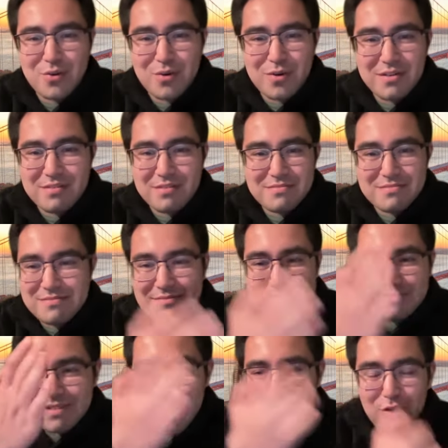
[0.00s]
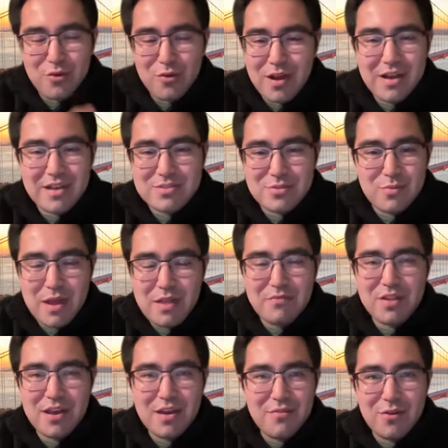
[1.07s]
or Alcaraz or
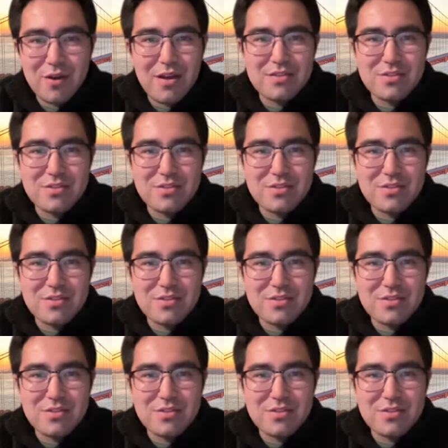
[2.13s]
Medvedev, right?